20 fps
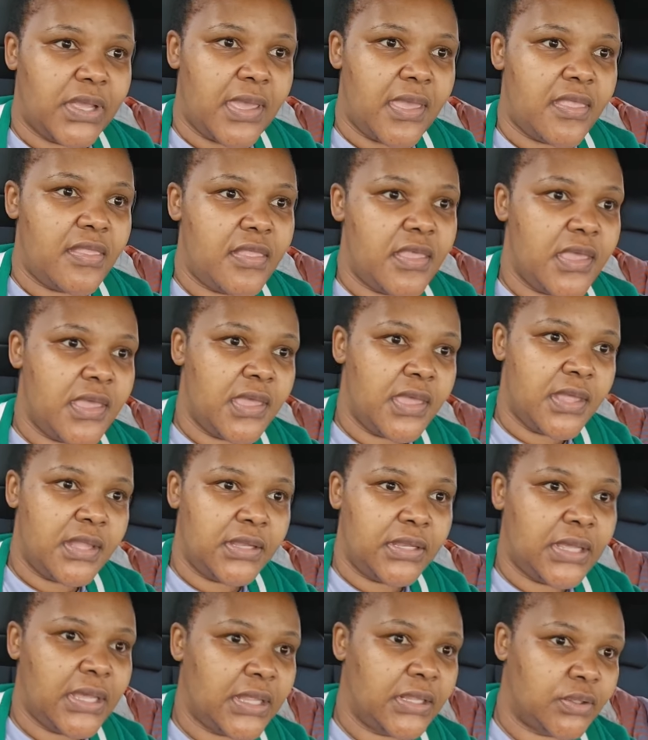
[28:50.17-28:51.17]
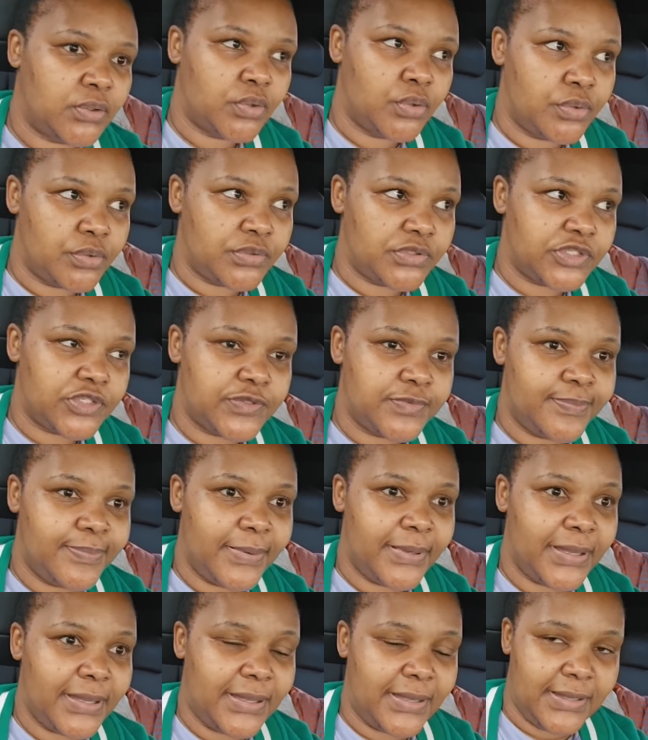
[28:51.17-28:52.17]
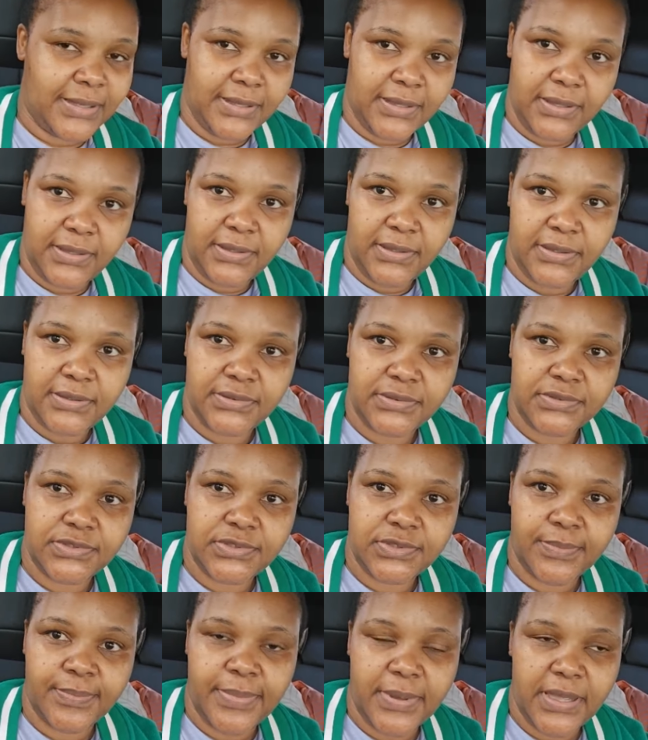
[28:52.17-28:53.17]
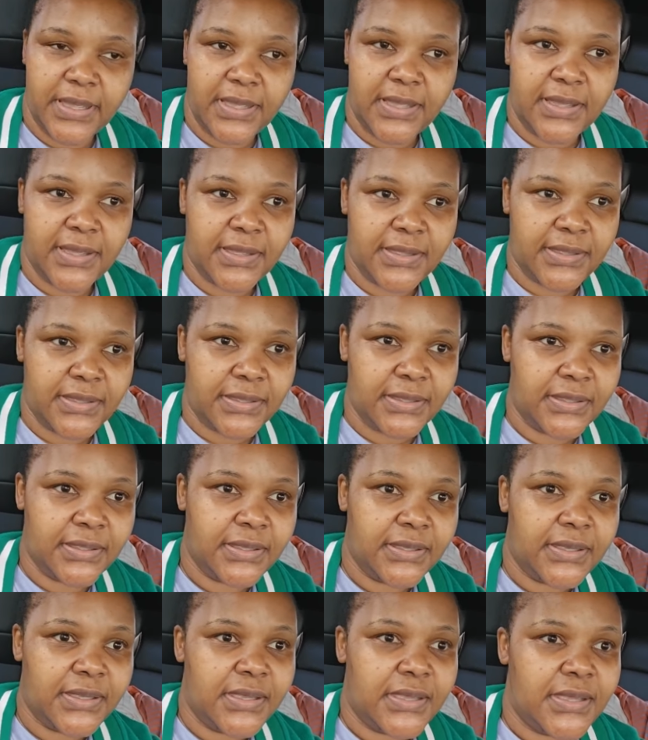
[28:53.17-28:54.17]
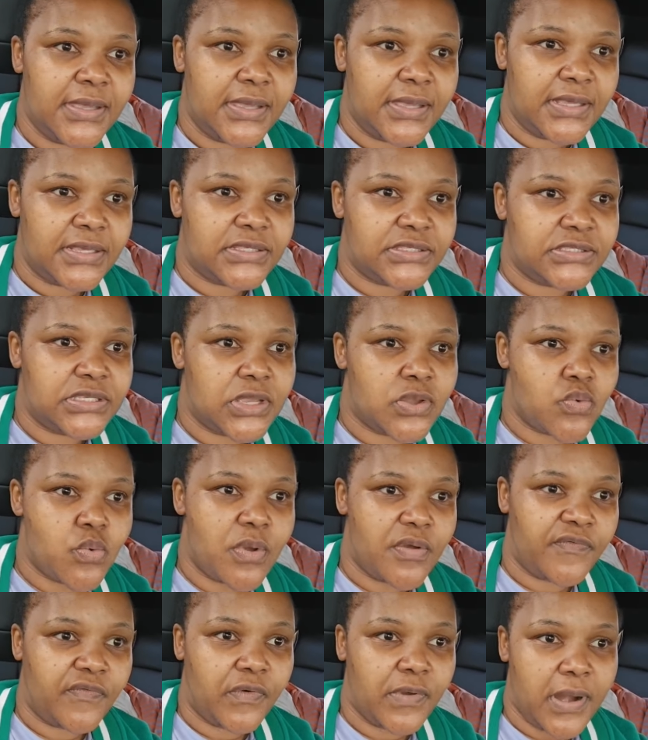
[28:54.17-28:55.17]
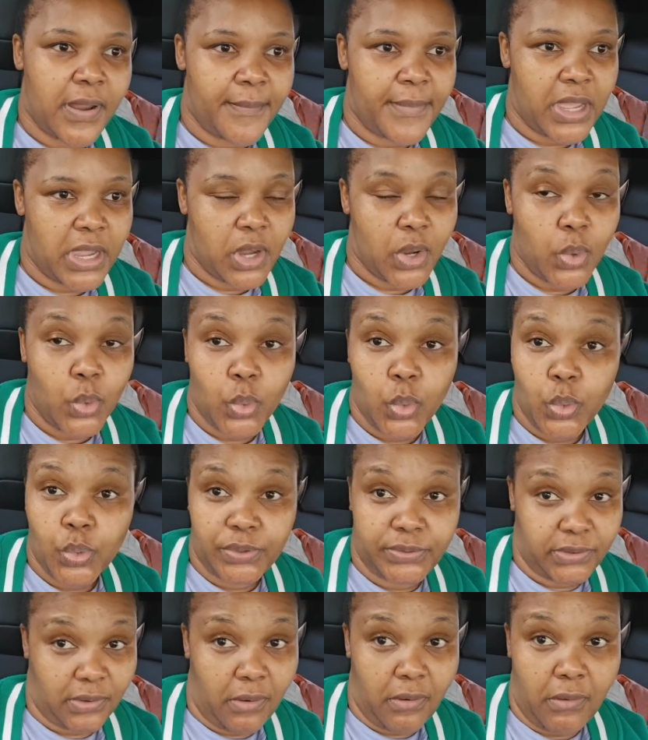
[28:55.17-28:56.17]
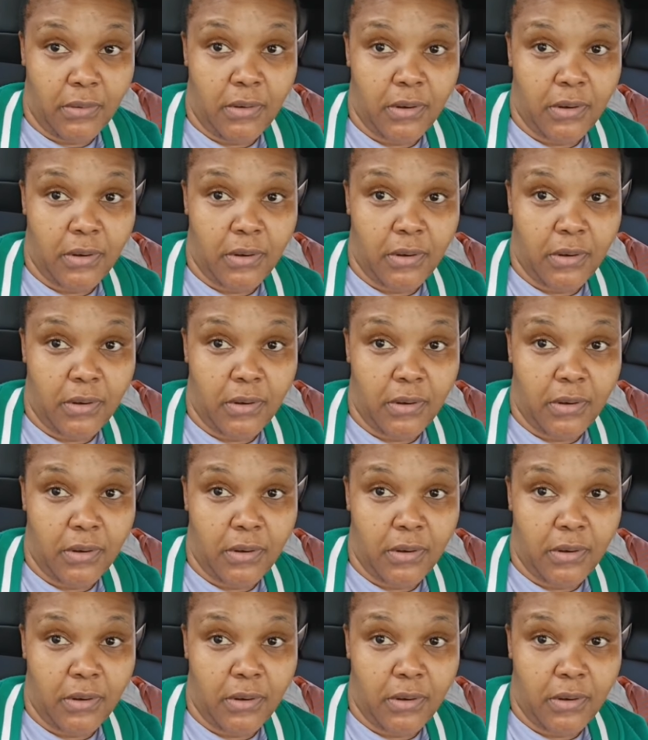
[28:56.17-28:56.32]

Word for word: and then I'll go to spa to buy isinkwa for amakoto